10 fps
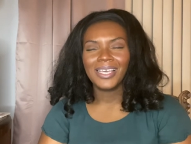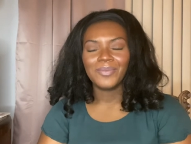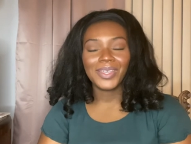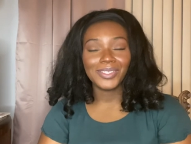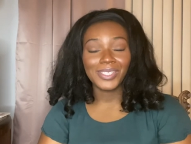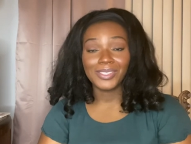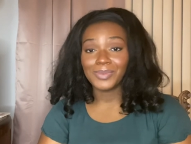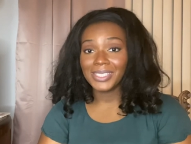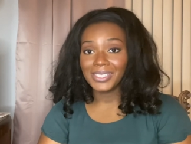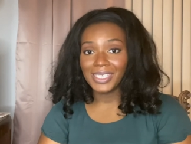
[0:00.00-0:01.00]
because as we
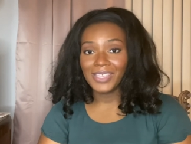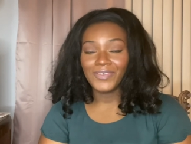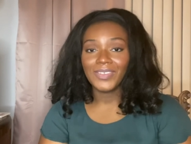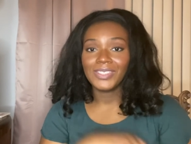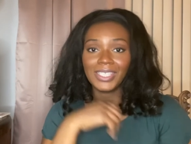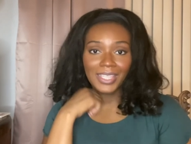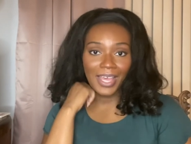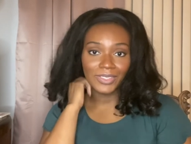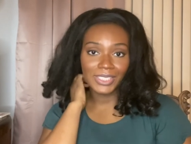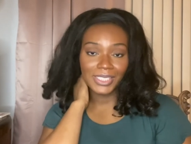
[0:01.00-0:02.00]
see,
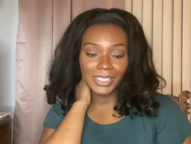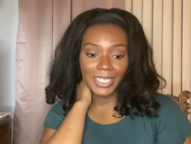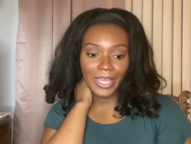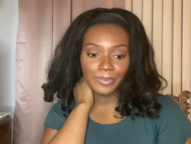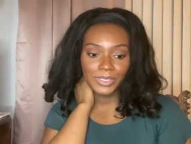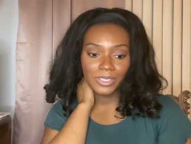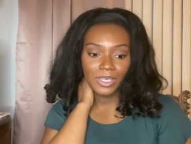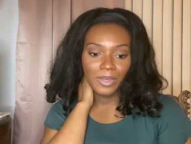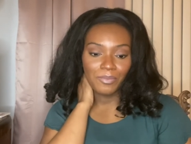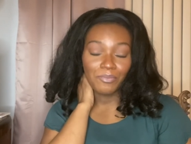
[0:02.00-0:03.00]
15,000 steps
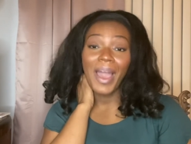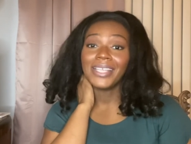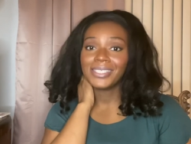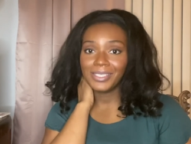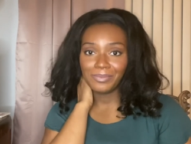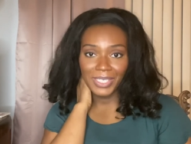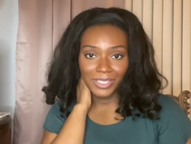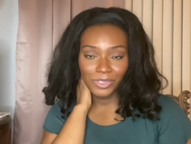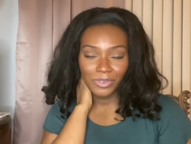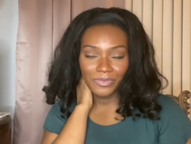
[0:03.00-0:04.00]
might send me
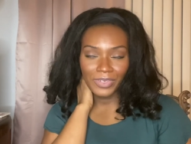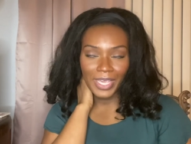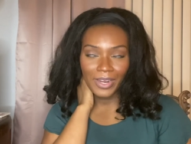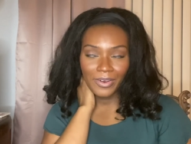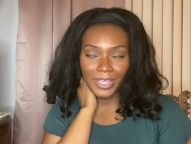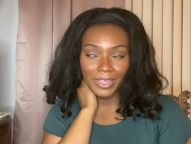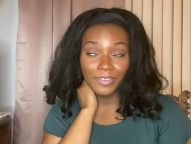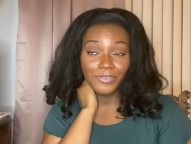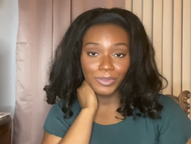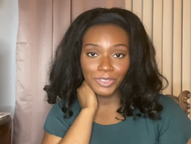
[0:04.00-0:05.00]
into a flare in the
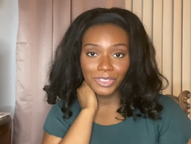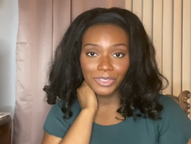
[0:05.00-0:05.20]
future.